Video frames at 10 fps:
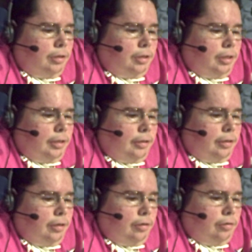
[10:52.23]
and
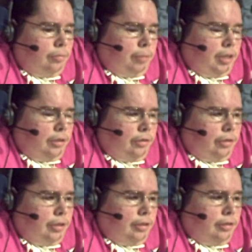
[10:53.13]

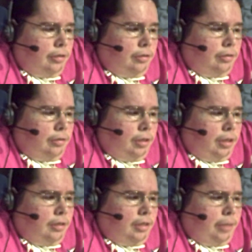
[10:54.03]
basically
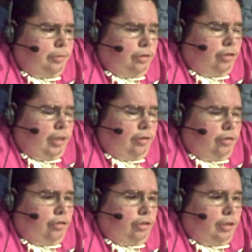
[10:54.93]
accepts a
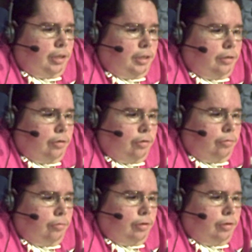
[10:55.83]
challenge that he knew